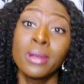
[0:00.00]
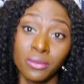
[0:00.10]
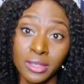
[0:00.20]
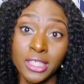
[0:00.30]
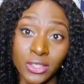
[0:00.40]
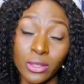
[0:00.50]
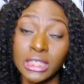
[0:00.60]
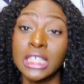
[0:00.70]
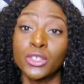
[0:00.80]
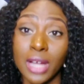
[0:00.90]
and research
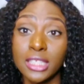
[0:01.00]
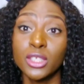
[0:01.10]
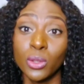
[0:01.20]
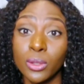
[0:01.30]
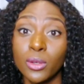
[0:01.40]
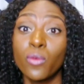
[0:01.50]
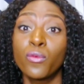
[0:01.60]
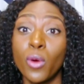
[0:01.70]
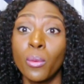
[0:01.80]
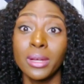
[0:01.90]
and try to look
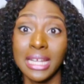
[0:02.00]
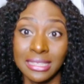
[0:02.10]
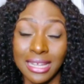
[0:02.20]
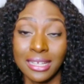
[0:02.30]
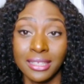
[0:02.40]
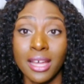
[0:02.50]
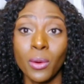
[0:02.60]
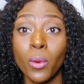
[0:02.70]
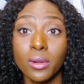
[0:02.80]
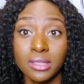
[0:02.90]
for what exactly that
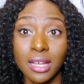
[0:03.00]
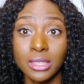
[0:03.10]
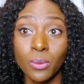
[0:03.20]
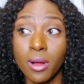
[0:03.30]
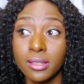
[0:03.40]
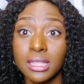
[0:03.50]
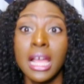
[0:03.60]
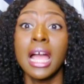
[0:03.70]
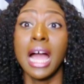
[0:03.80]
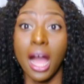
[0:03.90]
oral sex was,
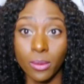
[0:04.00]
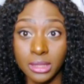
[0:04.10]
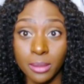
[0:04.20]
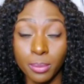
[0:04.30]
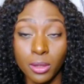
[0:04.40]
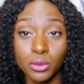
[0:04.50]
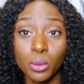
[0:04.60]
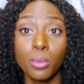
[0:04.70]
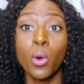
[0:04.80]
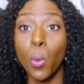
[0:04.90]
how is it
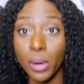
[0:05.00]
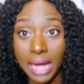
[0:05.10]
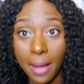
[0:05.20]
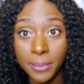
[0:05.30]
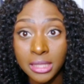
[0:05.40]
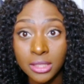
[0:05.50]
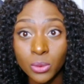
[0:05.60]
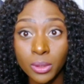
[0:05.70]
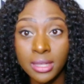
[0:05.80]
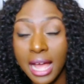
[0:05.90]
pleasurable, what happens
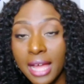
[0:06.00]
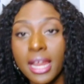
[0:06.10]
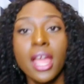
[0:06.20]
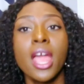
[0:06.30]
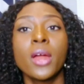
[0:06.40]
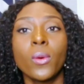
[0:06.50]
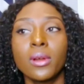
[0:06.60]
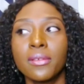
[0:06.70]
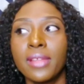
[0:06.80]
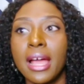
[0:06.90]
during that, and
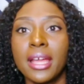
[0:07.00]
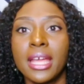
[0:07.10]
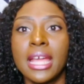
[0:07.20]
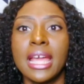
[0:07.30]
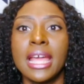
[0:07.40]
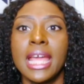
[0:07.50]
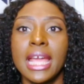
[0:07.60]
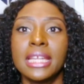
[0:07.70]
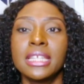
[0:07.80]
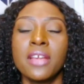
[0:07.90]
all of that.
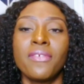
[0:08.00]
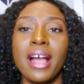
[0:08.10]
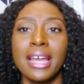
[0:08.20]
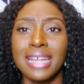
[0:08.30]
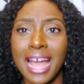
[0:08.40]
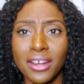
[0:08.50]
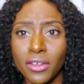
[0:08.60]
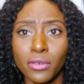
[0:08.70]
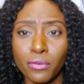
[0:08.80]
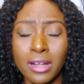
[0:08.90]
And if I had
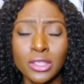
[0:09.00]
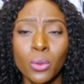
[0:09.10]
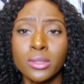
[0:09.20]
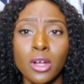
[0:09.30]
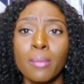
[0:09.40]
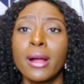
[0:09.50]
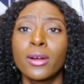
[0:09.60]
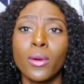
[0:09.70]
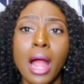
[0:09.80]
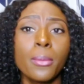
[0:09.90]
other friends who were talking about,
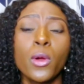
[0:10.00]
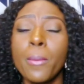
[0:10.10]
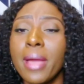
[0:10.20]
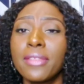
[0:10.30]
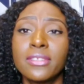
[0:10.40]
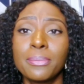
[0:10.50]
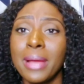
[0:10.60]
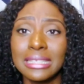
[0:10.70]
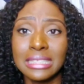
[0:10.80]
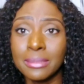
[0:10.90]
girl, how we gonna
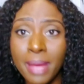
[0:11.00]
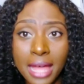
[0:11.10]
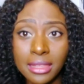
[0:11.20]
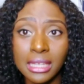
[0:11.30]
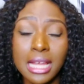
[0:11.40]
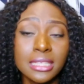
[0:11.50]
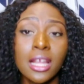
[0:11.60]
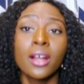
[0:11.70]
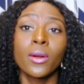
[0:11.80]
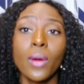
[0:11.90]
pass this math class,
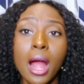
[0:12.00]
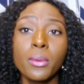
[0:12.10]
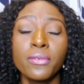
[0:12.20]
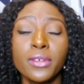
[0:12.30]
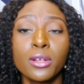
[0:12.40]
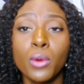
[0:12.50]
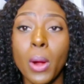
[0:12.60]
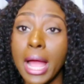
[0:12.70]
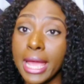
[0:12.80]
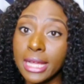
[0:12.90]
girl, how we finna grow
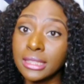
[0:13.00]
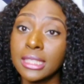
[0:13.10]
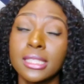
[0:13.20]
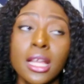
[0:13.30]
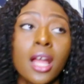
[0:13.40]
our edges,